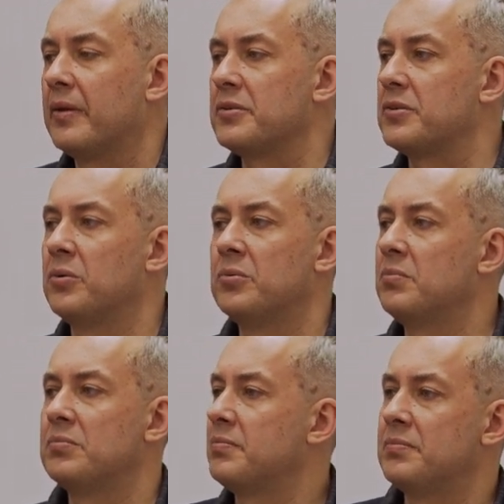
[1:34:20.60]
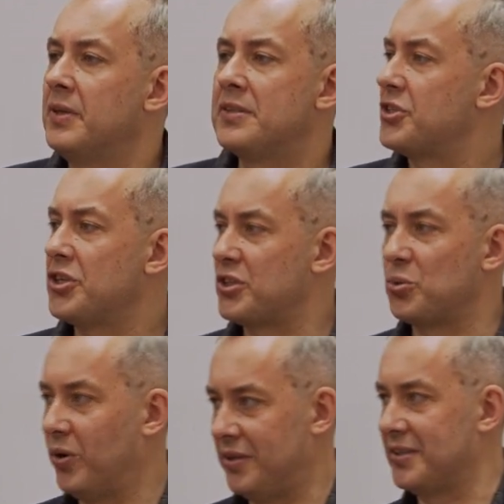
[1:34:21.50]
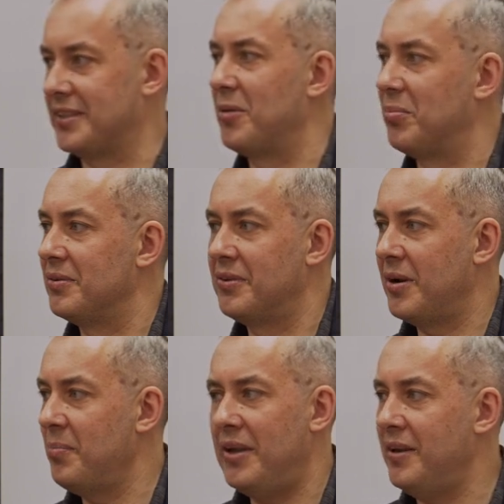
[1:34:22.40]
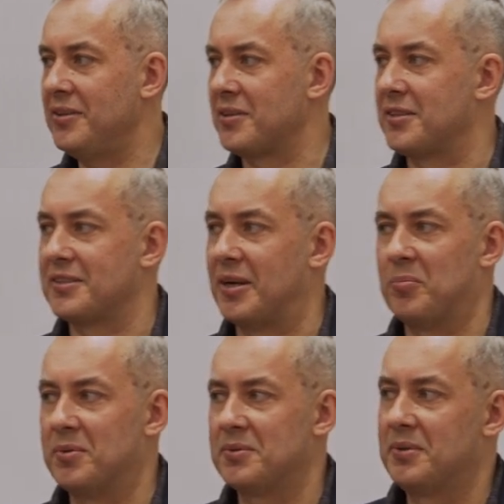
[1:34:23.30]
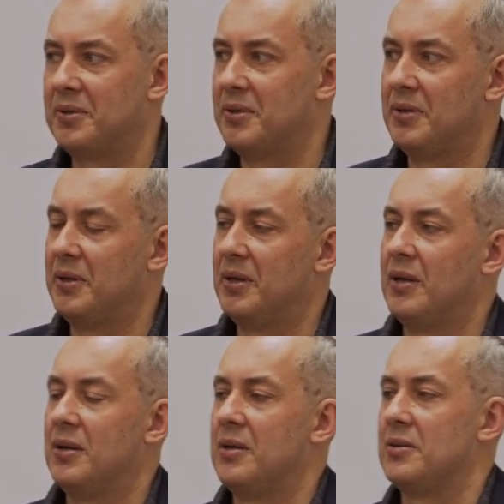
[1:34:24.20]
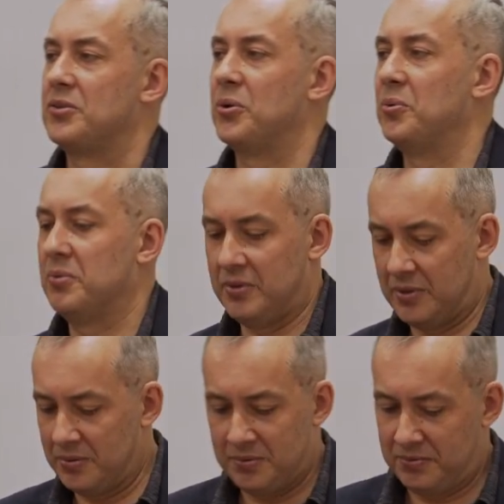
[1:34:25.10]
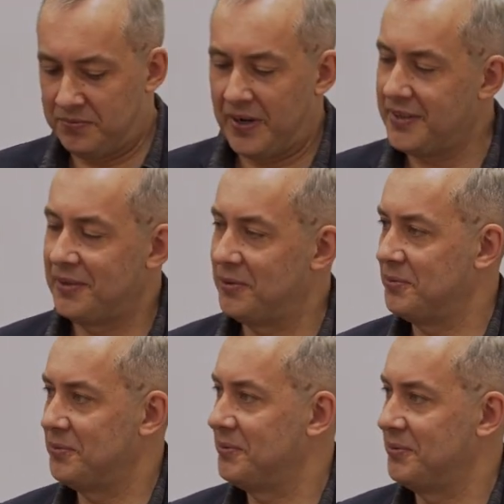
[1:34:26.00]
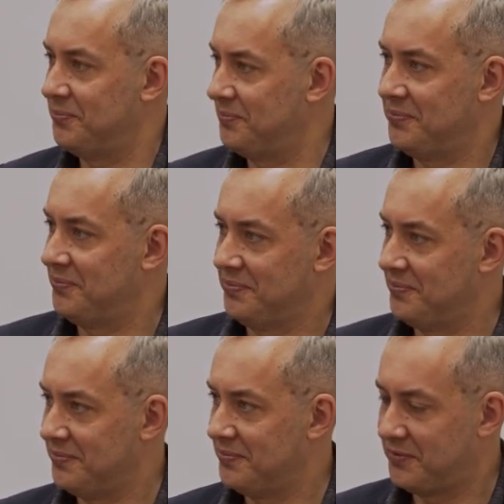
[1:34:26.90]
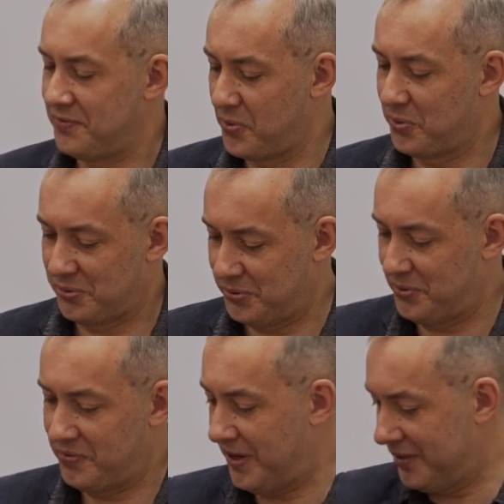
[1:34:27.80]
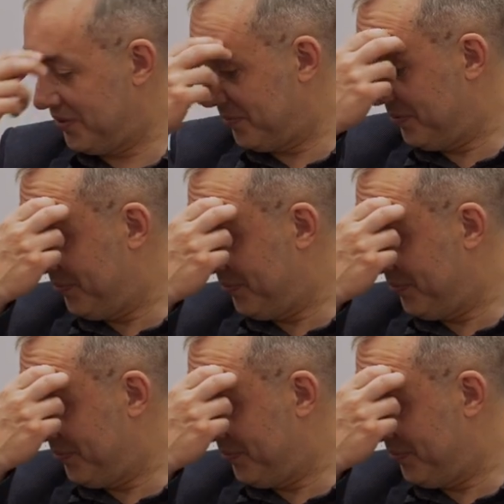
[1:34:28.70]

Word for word: So it's just one example. There are many other examples. So uh, final focus, you know, final